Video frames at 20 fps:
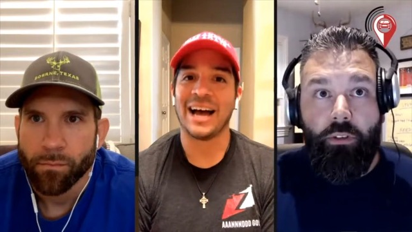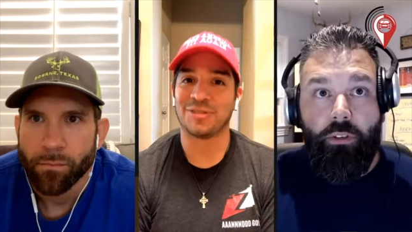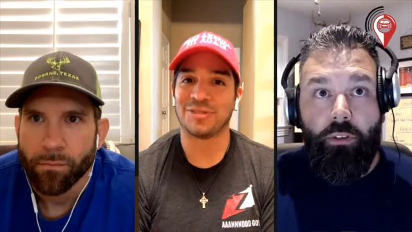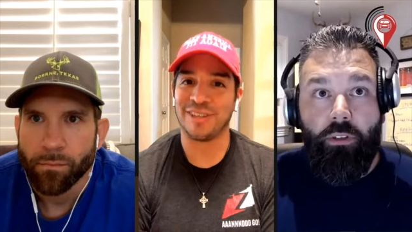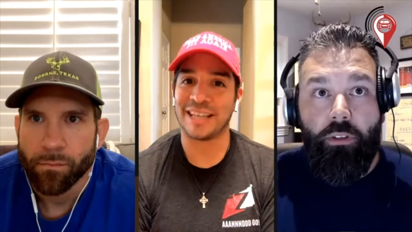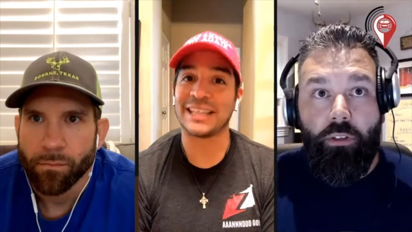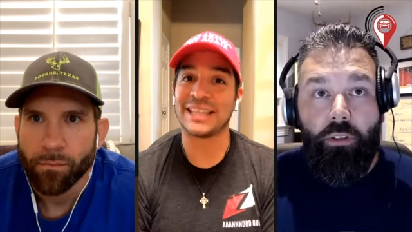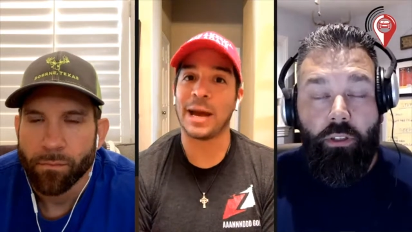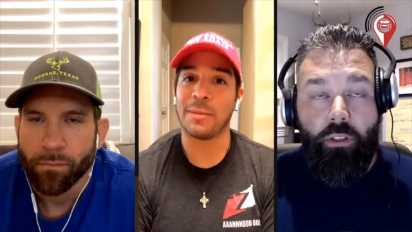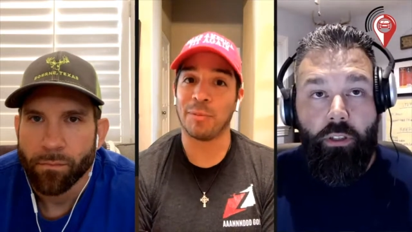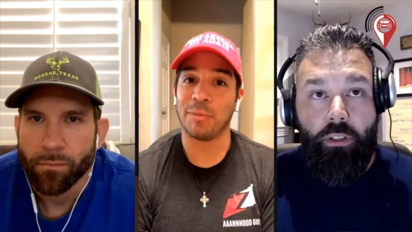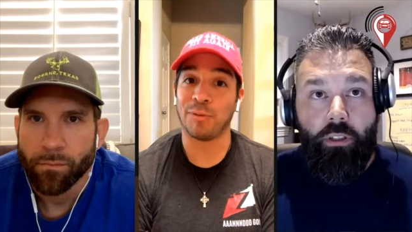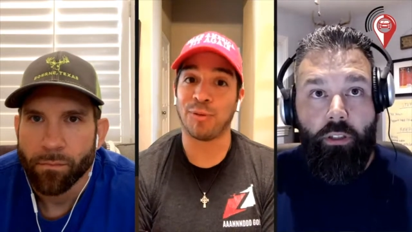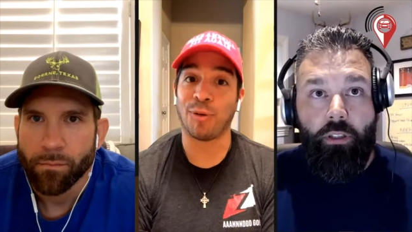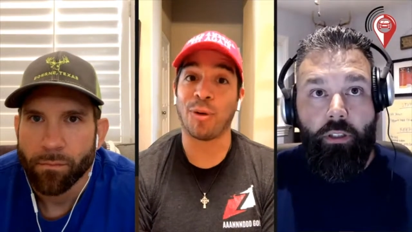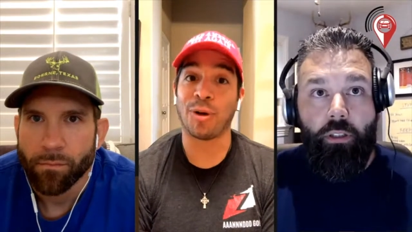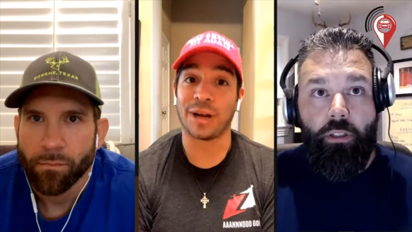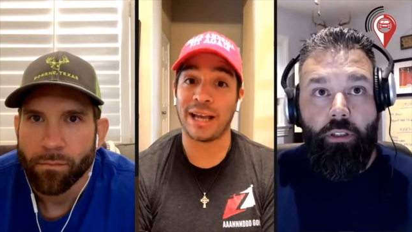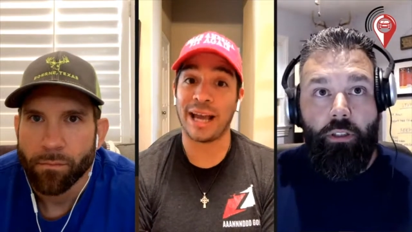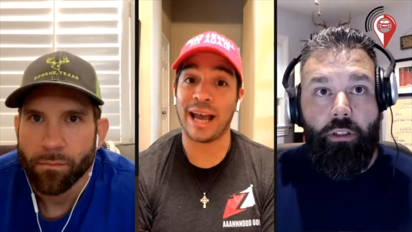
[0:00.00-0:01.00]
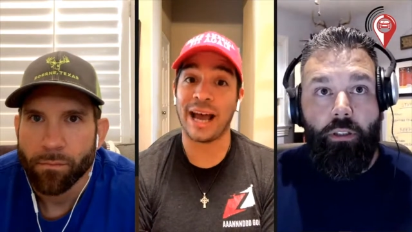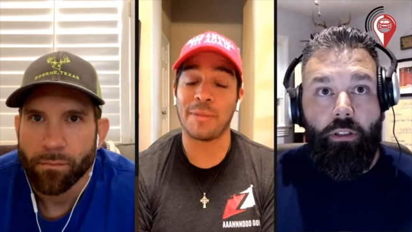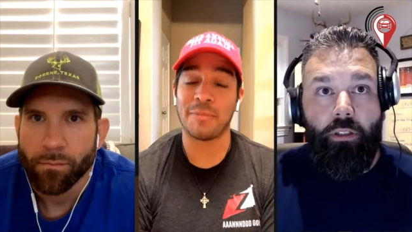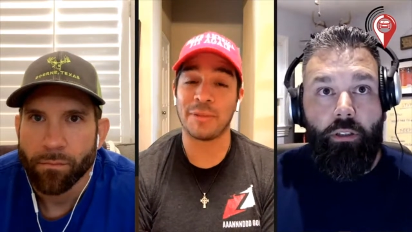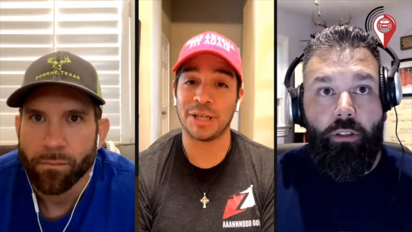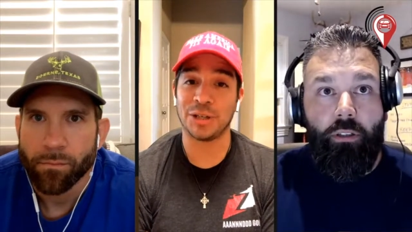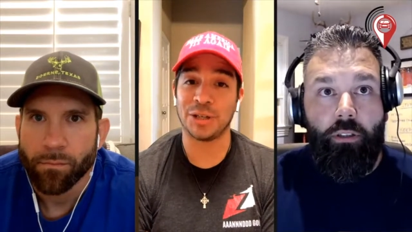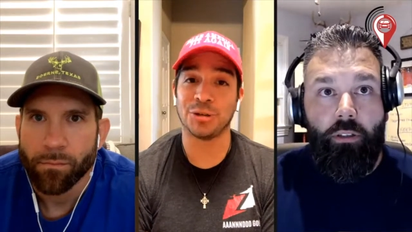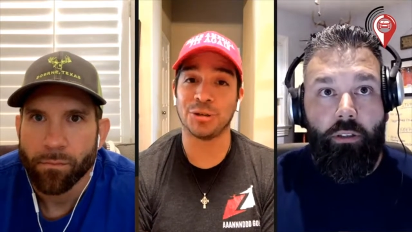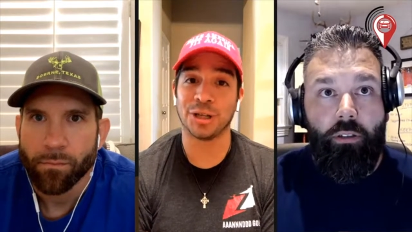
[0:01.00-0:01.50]
Speaker 1: I've said that before. Yeah. I mean,
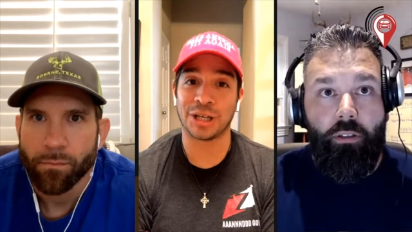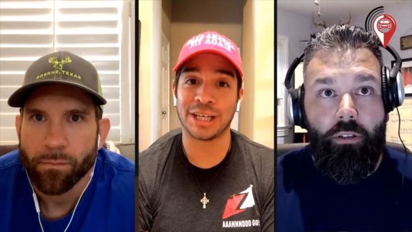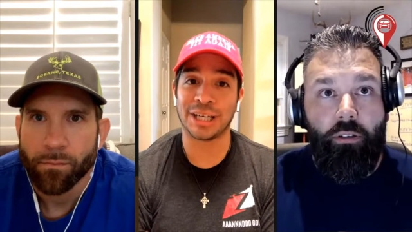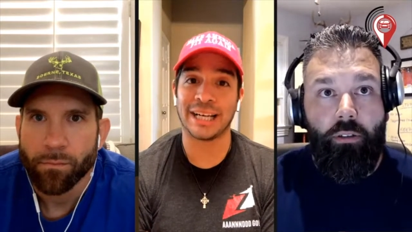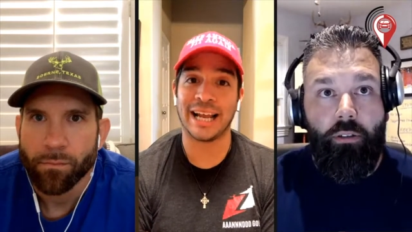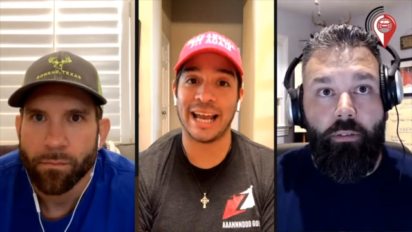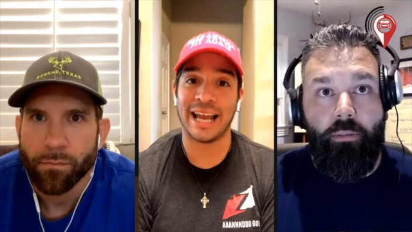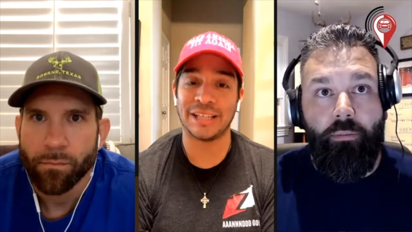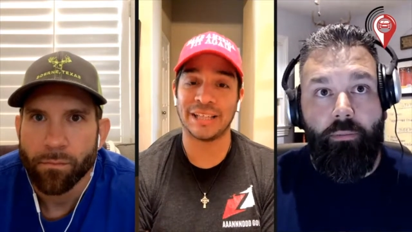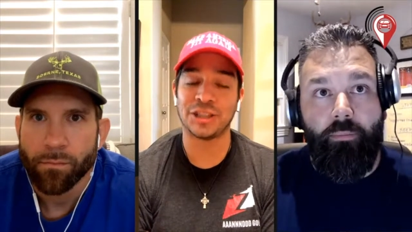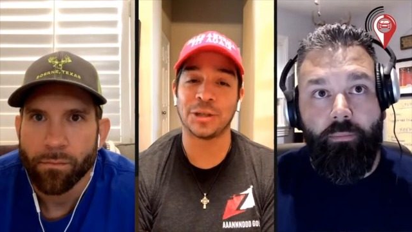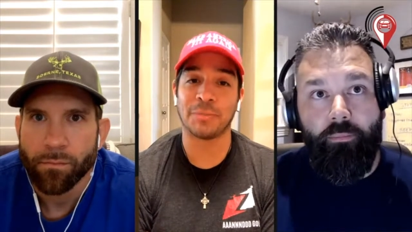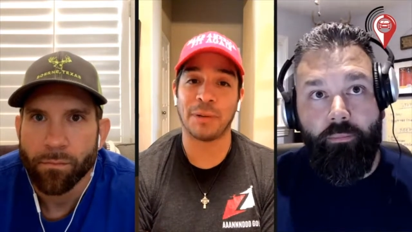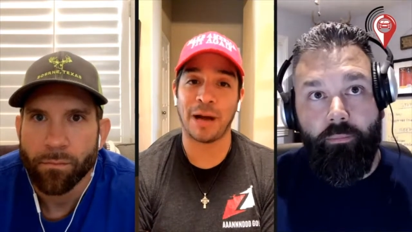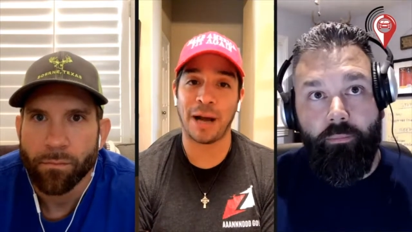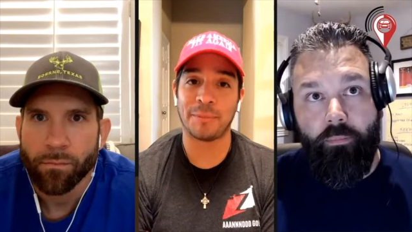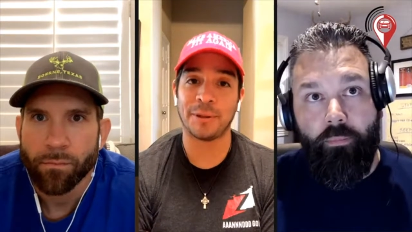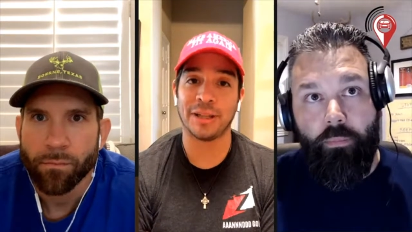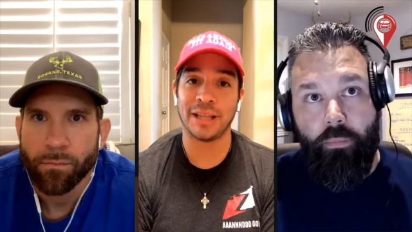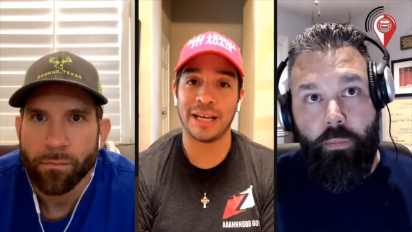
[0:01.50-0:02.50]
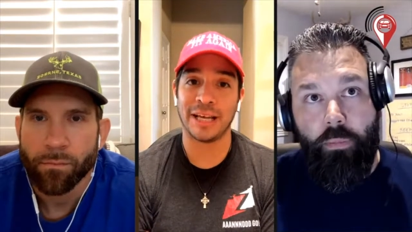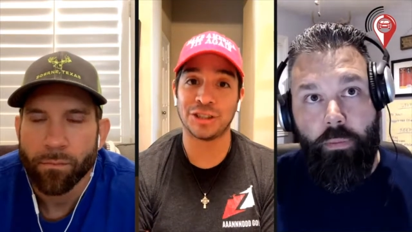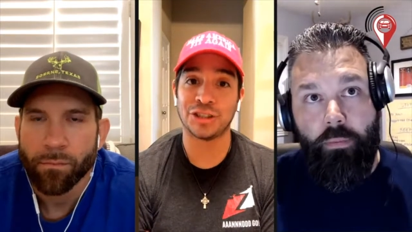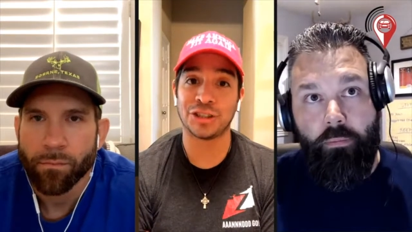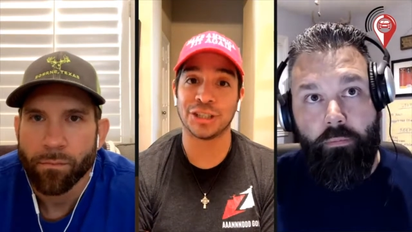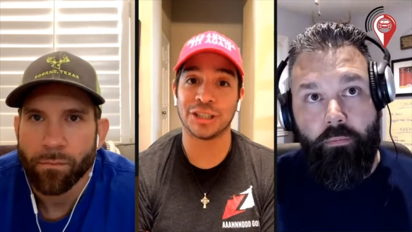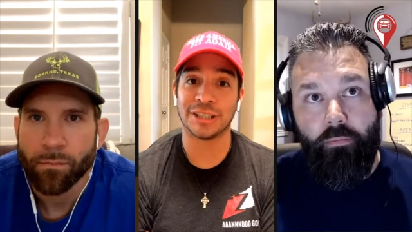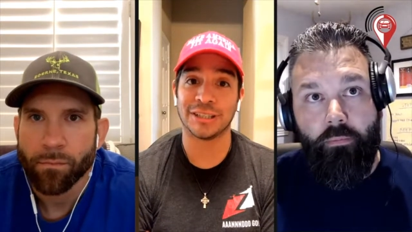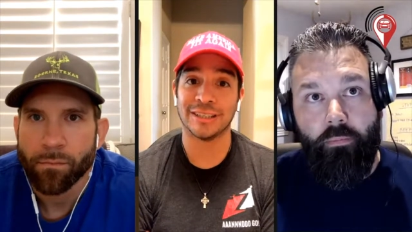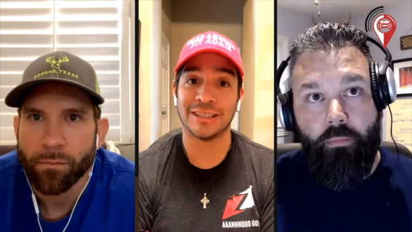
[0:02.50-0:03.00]
you look at an aging
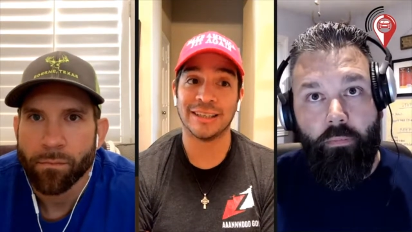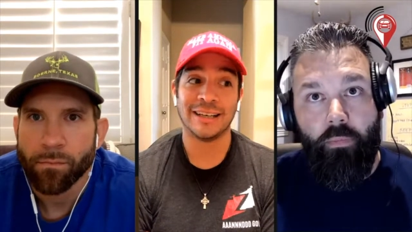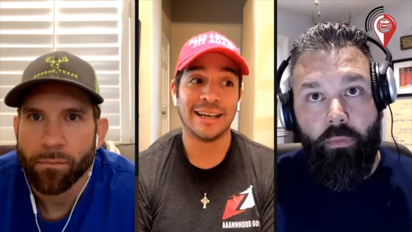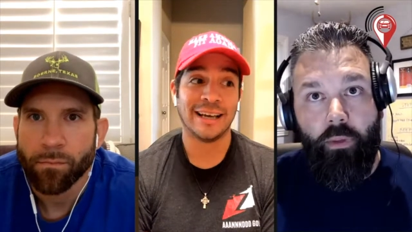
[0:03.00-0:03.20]
population,